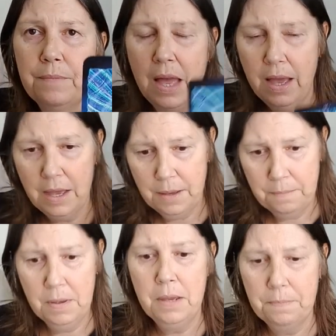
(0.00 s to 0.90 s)

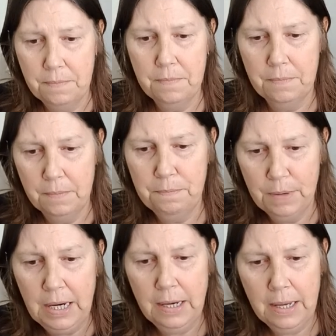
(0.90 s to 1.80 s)

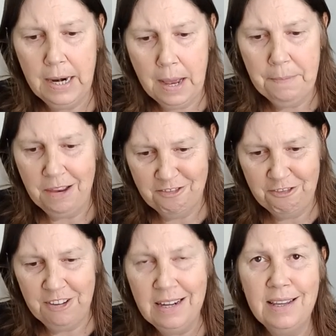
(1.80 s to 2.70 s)
Bringing it up and
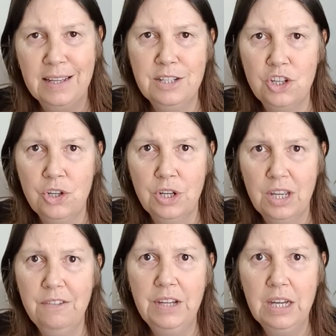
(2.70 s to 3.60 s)
feeling it,
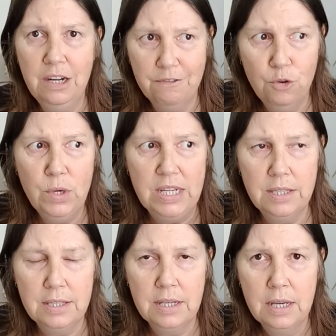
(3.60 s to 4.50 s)
giving it a
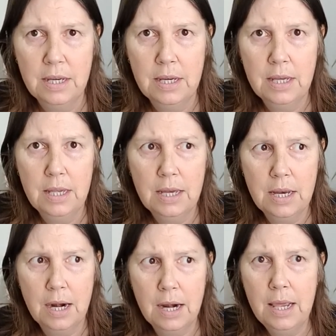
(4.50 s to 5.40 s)
voice,
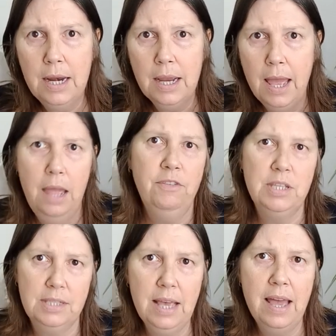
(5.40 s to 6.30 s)
letting it have a
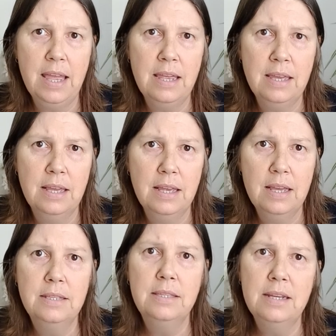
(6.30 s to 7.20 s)
say
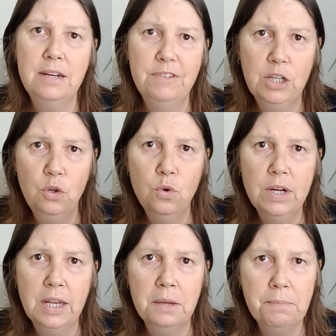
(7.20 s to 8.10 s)
instead of
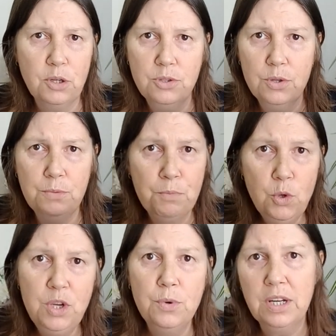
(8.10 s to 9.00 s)
ignoring it, because the more
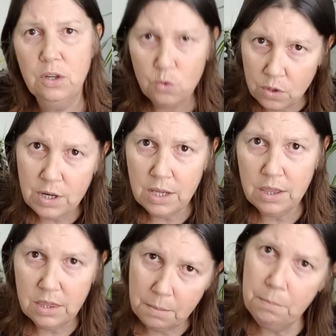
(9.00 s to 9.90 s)
you ignore it,
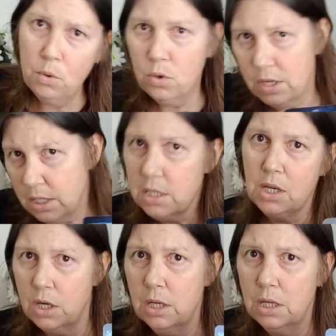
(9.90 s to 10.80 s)
the more it's
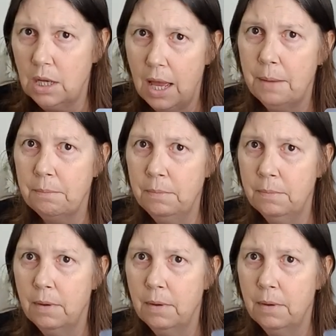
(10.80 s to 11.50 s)
going to come,